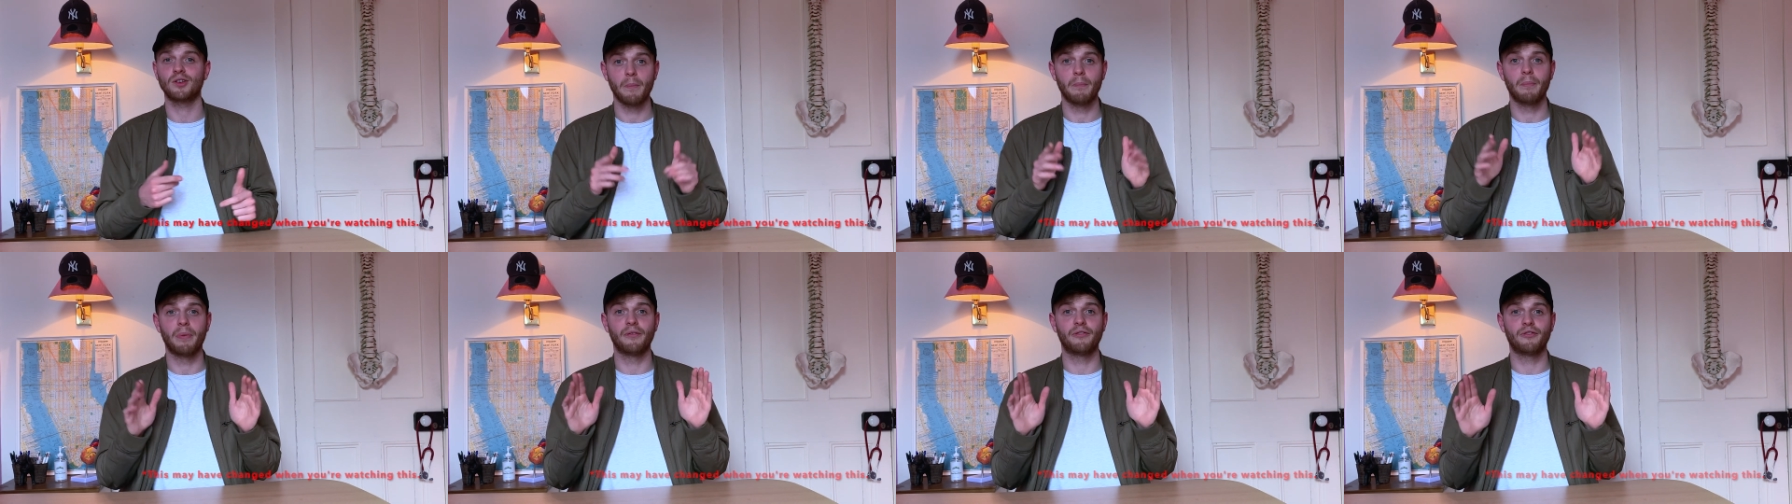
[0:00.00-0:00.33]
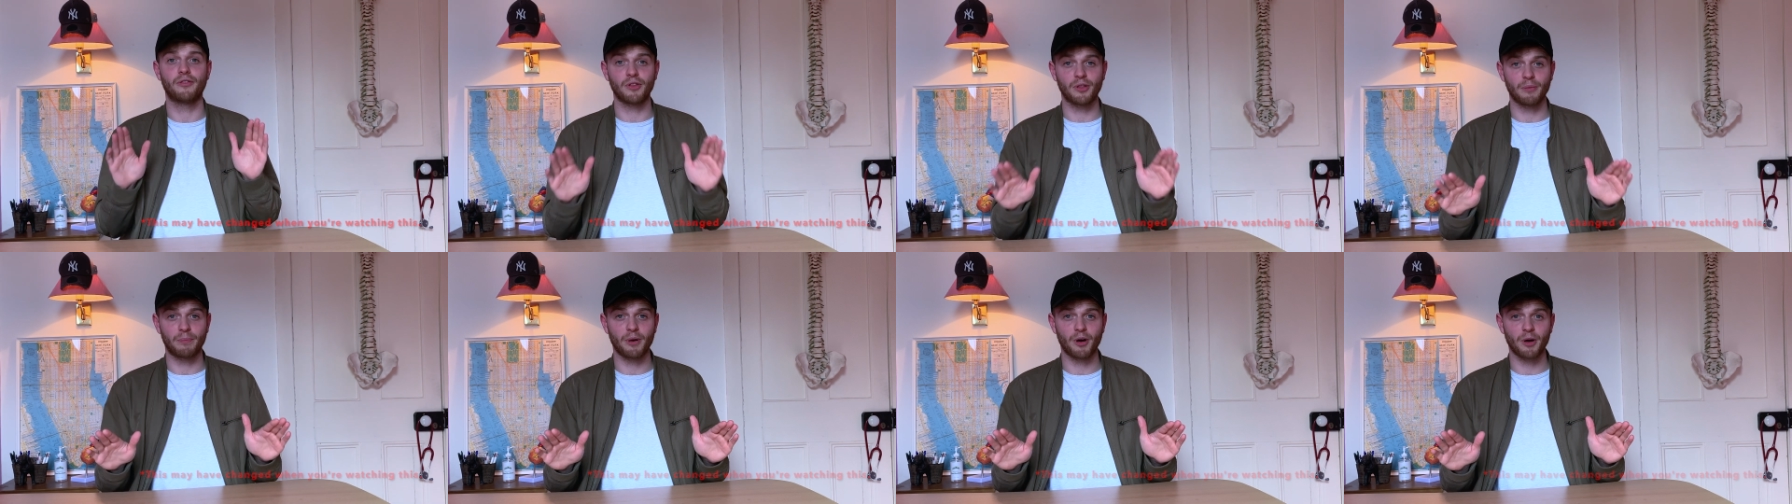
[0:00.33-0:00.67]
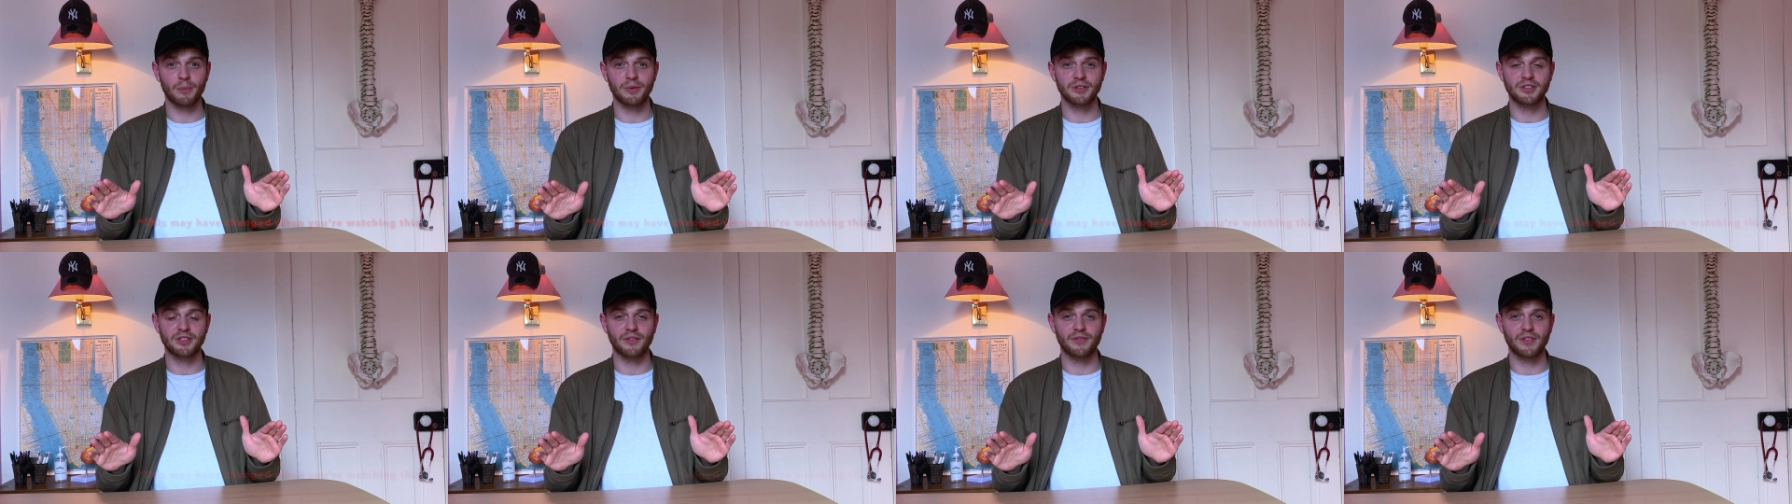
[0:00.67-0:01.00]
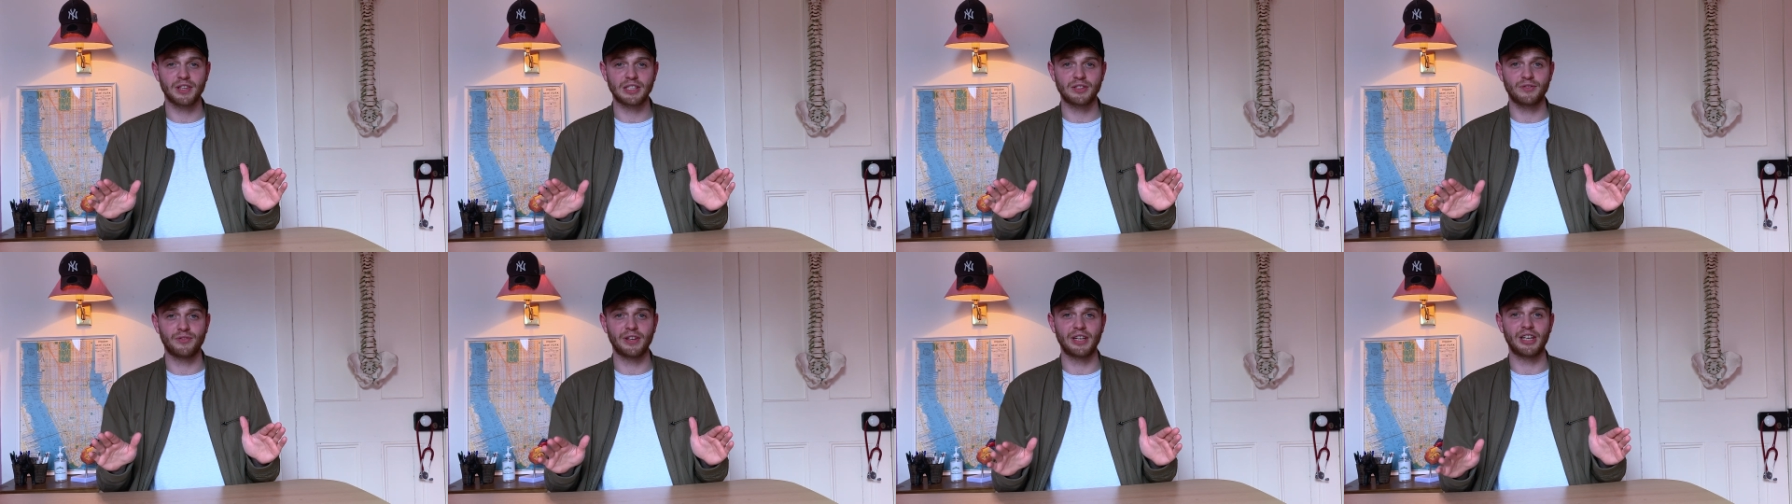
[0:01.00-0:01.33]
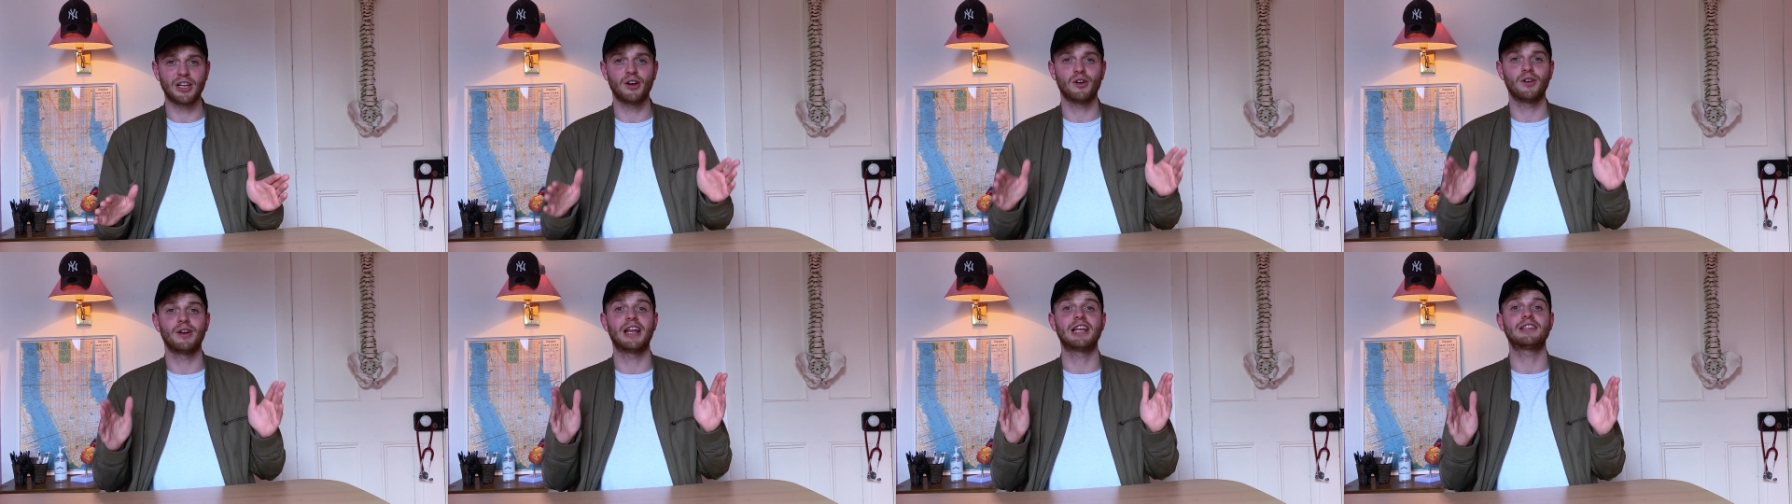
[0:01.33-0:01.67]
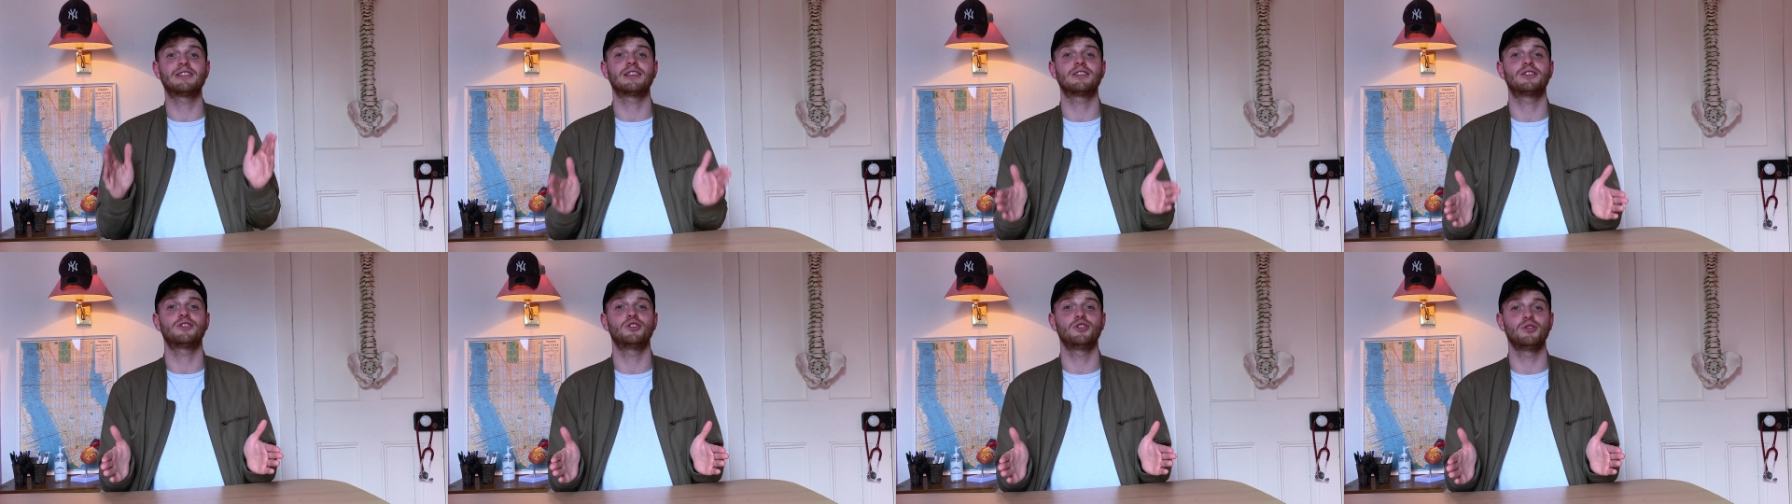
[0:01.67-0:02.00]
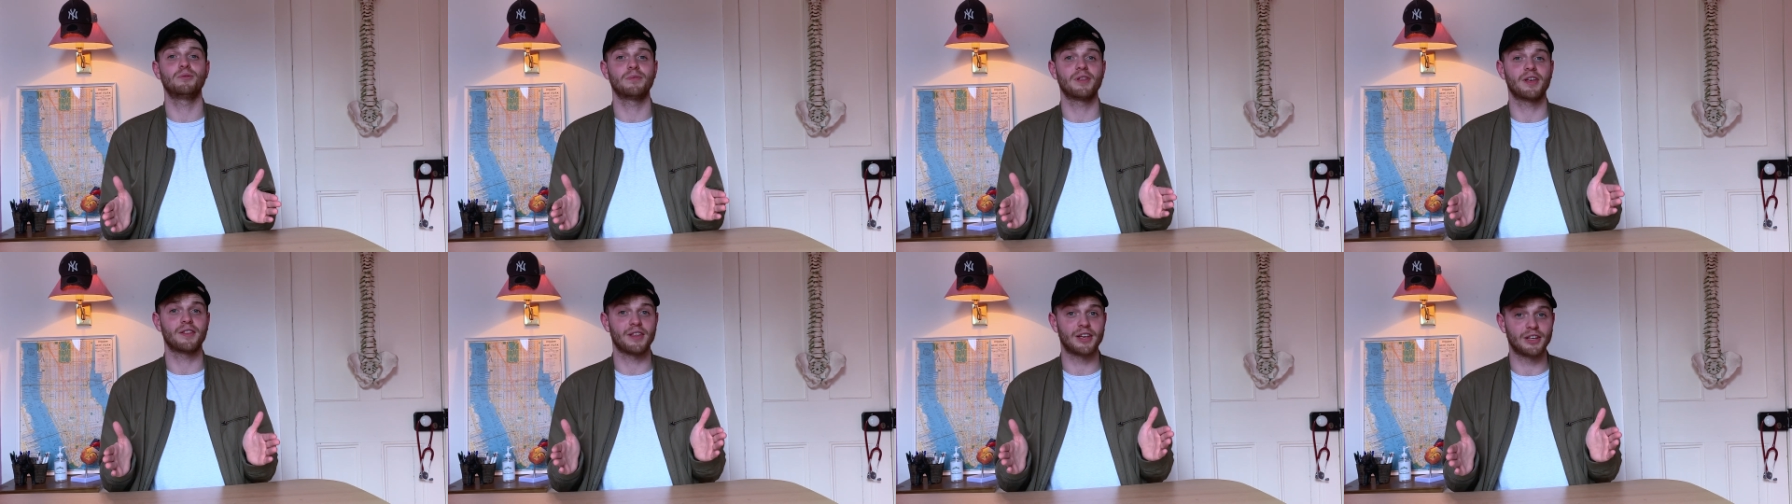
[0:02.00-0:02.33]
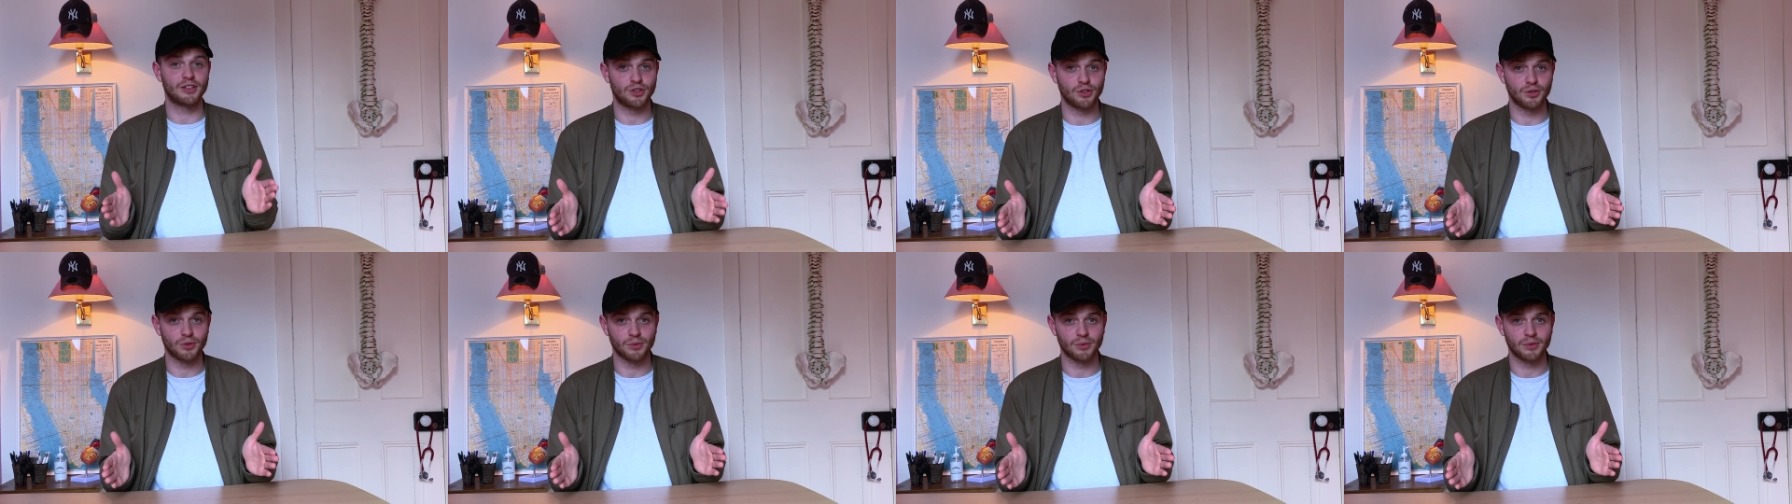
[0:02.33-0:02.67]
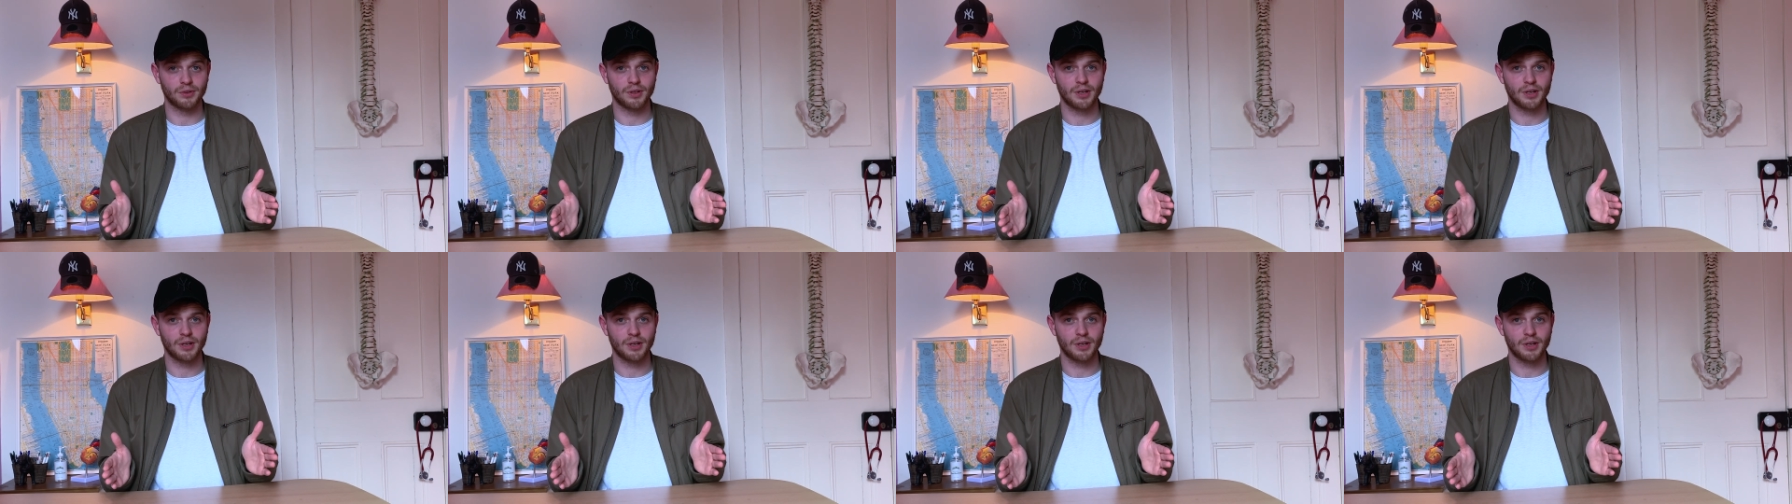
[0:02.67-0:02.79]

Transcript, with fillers: but for the purpose of this video, let's assume that they do.